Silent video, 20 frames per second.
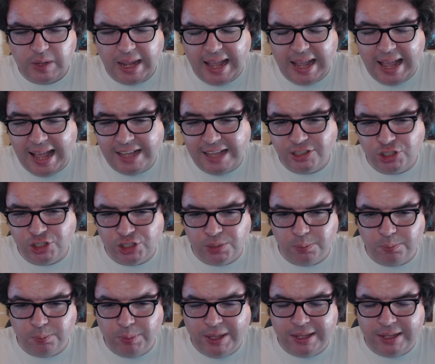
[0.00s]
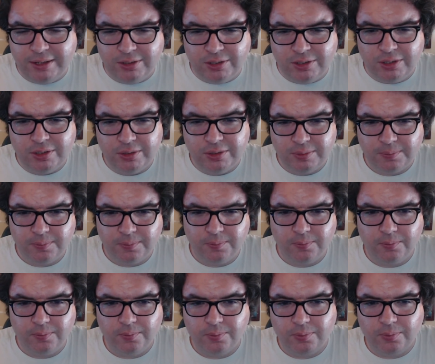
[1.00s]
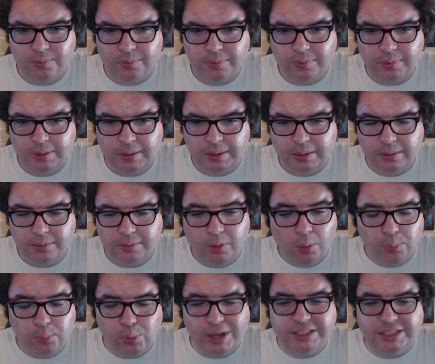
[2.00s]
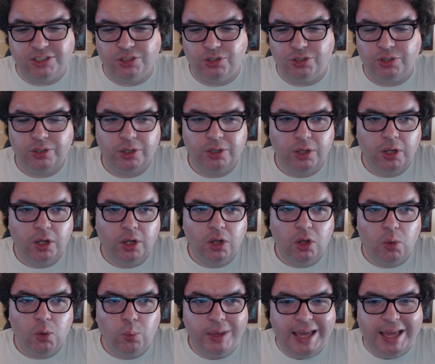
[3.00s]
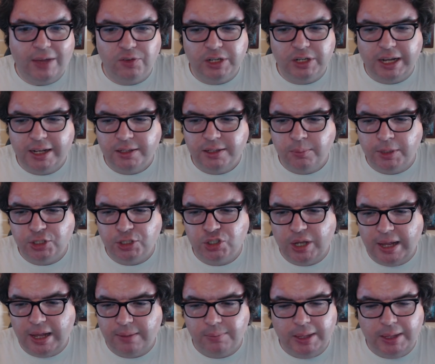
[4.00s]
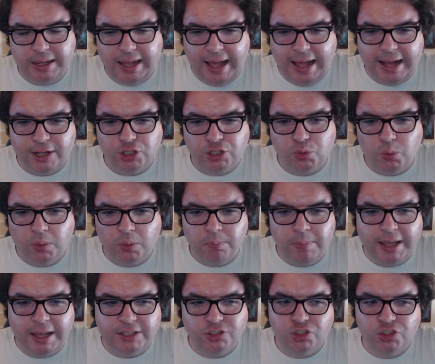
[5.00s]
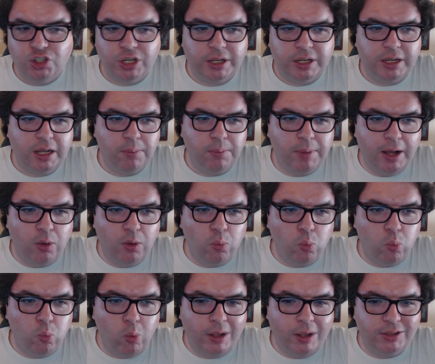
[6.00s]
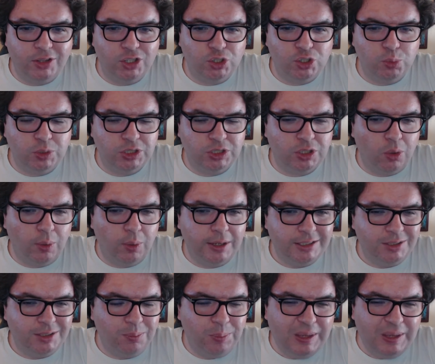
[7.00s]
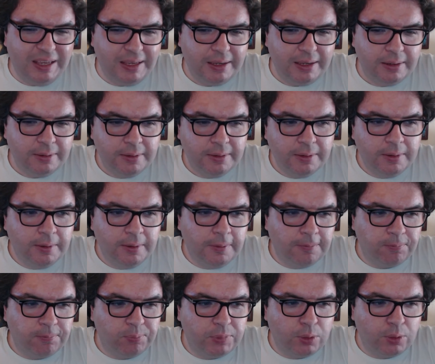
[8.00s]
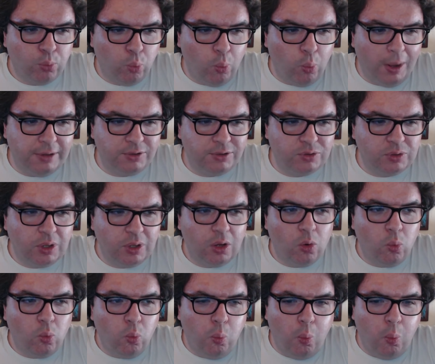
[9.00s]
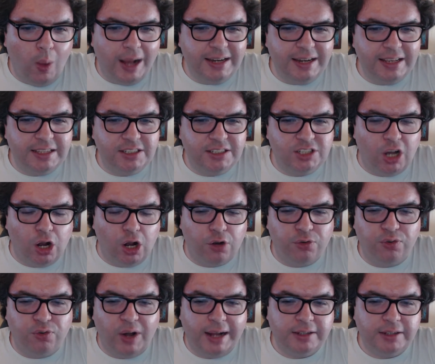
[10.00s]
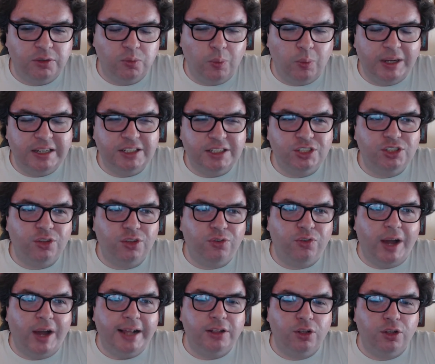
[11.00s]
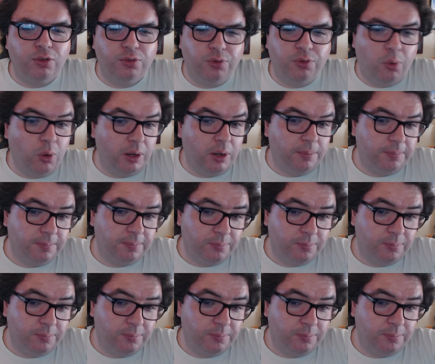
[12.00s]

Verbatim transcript: hasn't been well present we haven't gotten much like actual messaging about what this was be. What what is our final what is the final form?